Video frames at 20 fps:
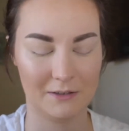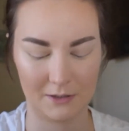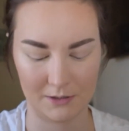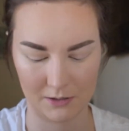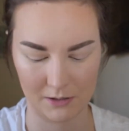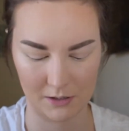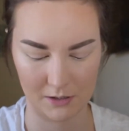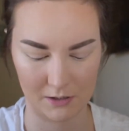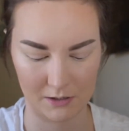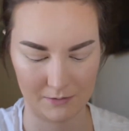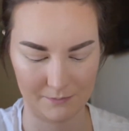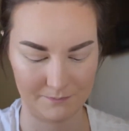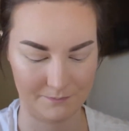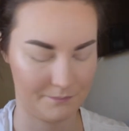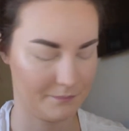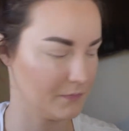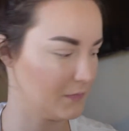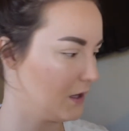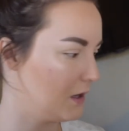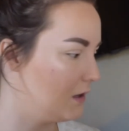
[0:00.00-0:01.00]

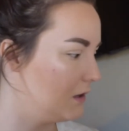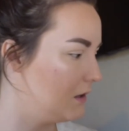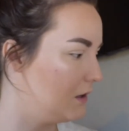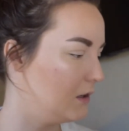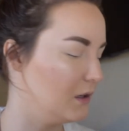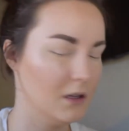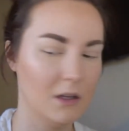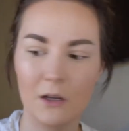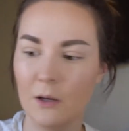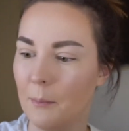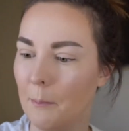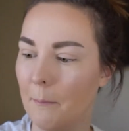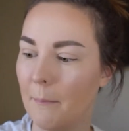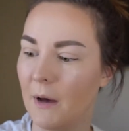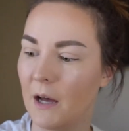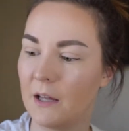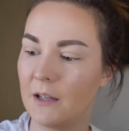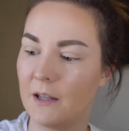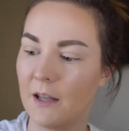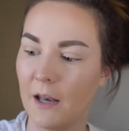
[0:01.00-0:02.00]

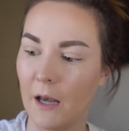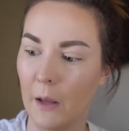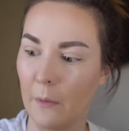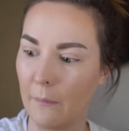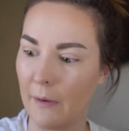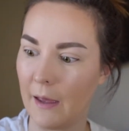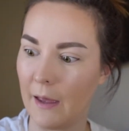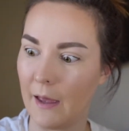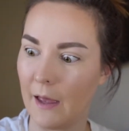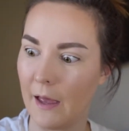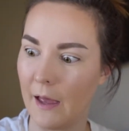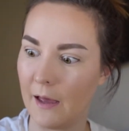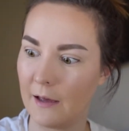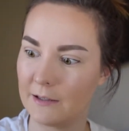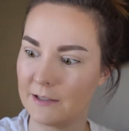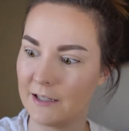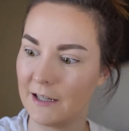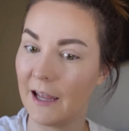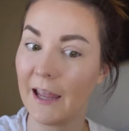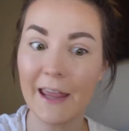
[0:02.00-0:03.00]
But anyway,
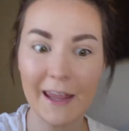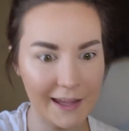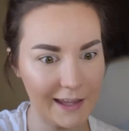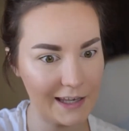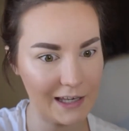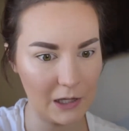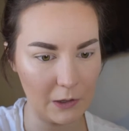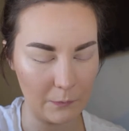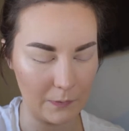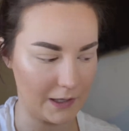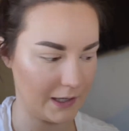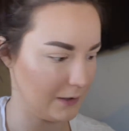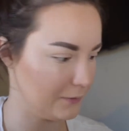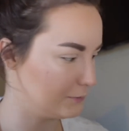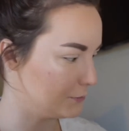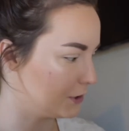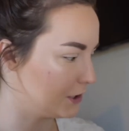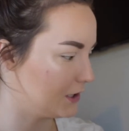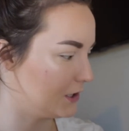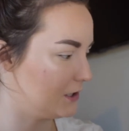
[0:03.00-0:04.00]

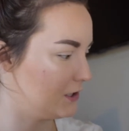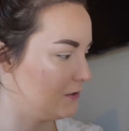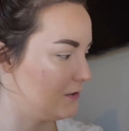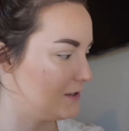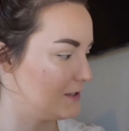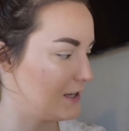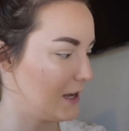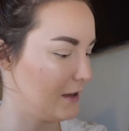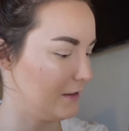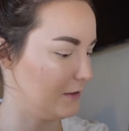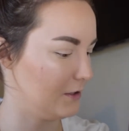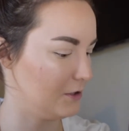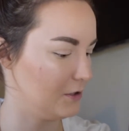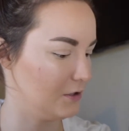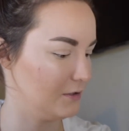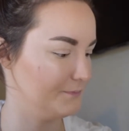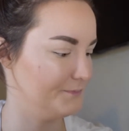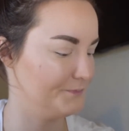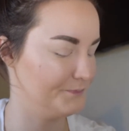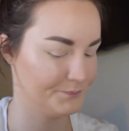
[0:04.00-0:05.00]
we're gonna do this eyeliner.